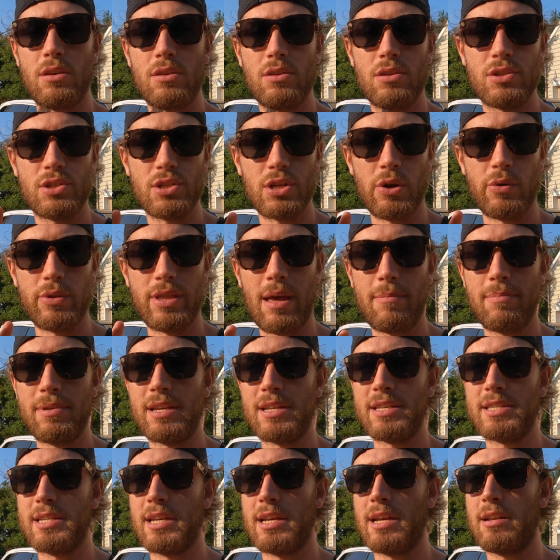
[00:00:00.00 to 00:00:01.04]
So that
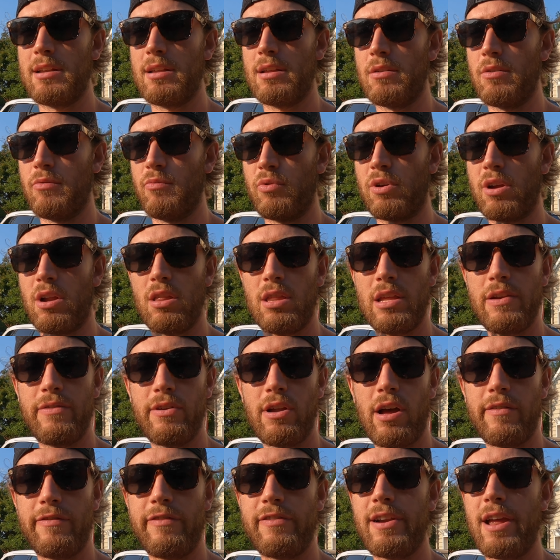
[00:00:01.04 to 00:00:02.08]
being said, we're gonna leave
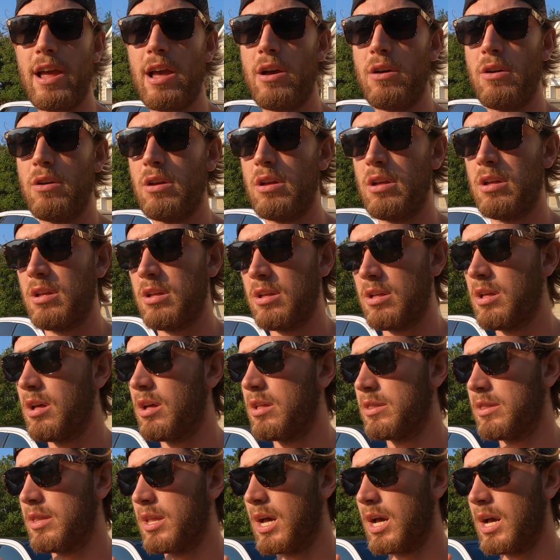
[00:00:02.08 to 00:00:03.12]
it off for now.
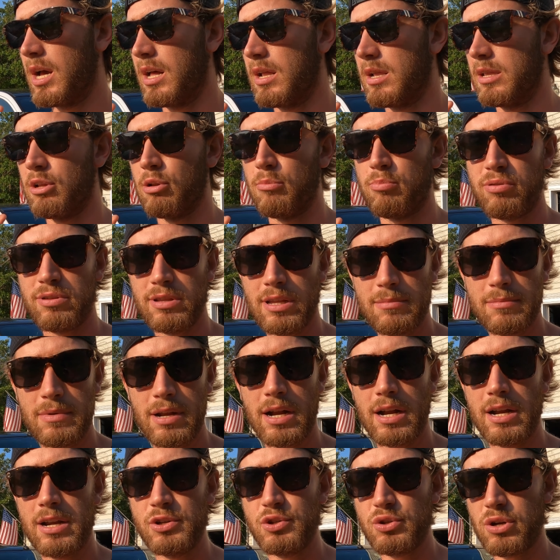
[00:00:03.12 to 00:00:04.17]
A little
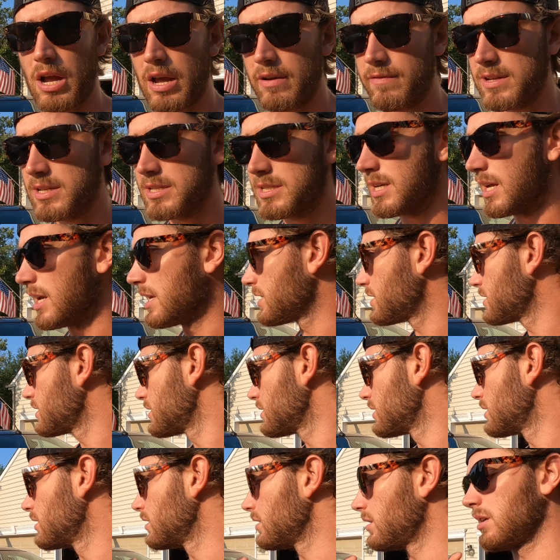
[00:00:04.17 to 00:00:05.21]
preliminary driving test.
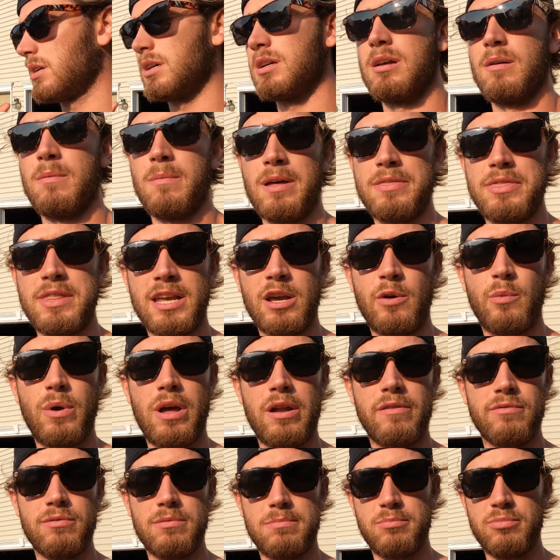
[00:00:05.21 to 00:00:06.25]
I think it
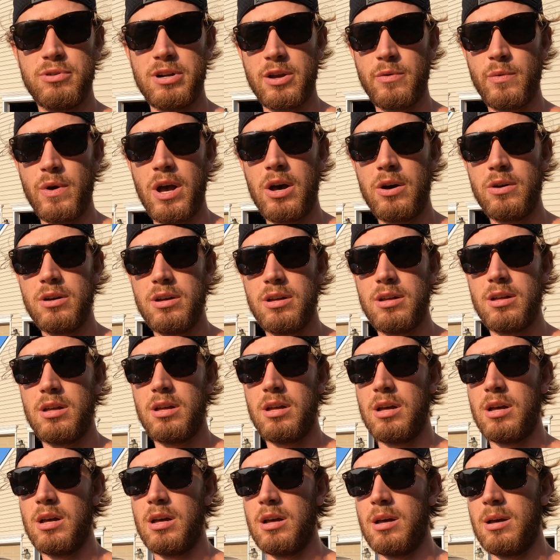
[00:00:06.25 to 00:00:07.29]
went pretty well.
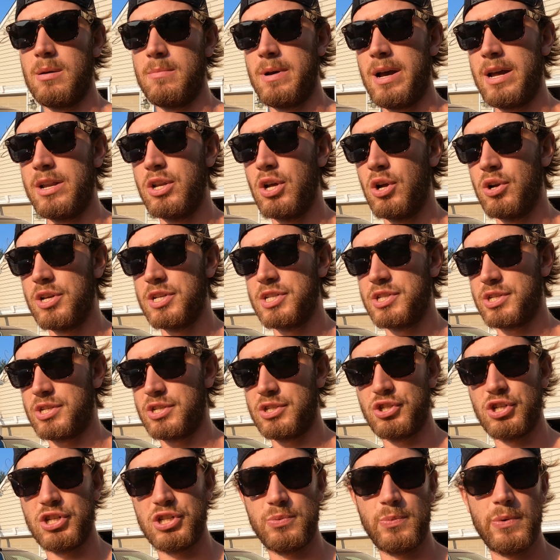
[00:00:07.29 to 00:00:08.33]
I
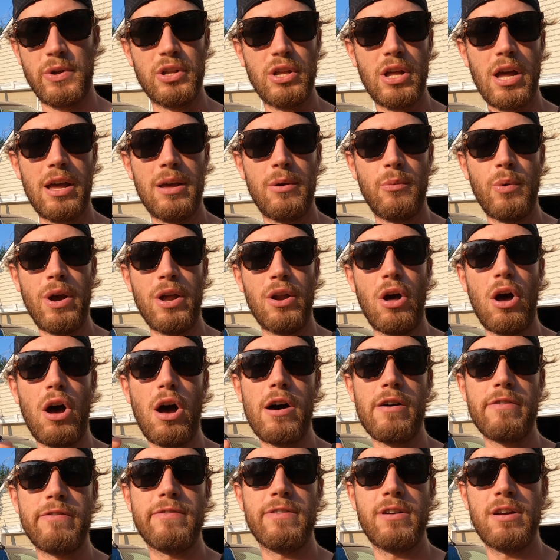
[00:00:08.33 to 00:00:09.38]
noticed just when I went
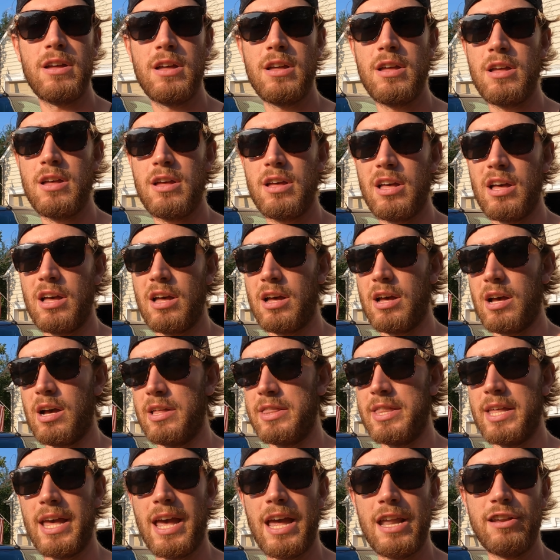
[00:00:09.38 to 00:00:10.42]
off
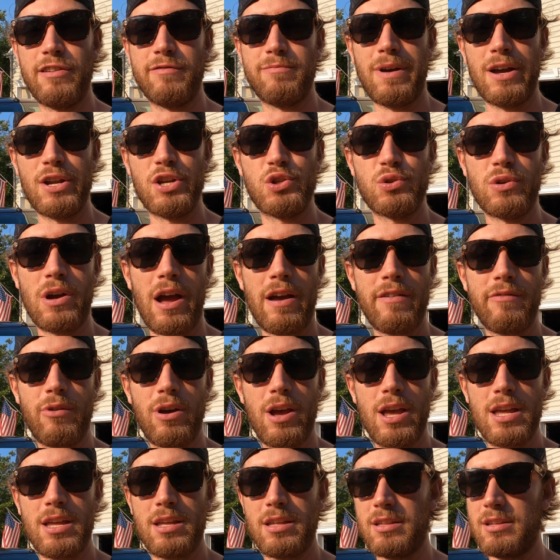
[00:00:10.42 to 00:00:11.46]
the end of my
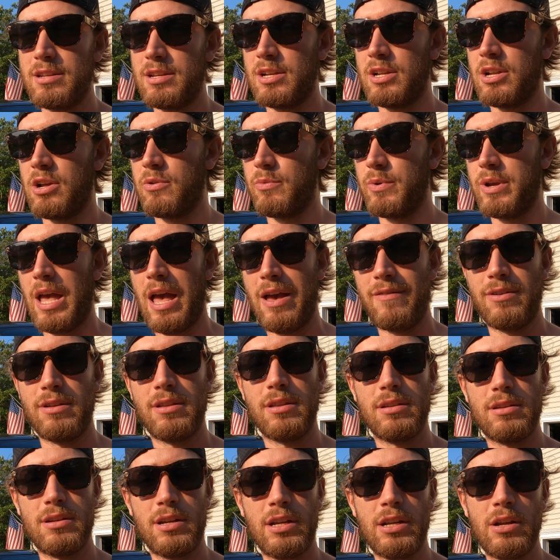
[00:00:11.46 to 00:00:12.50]
driveway, we have
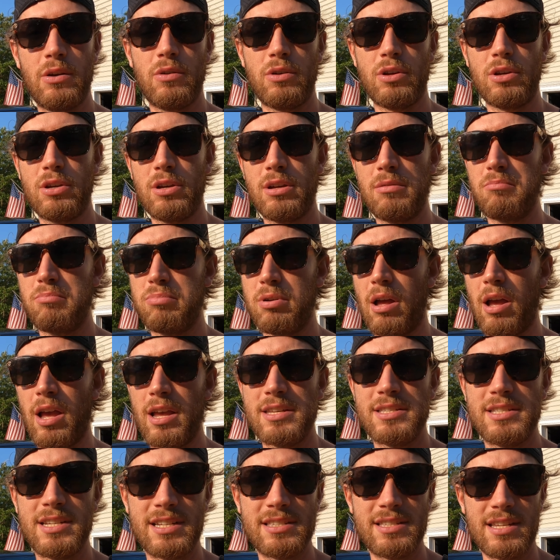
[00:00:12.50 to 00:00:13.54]
a good probably
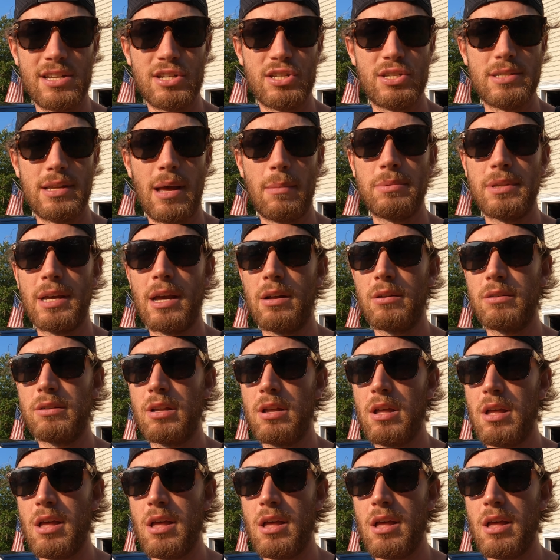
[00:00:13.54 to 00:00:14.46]
6-inch step down.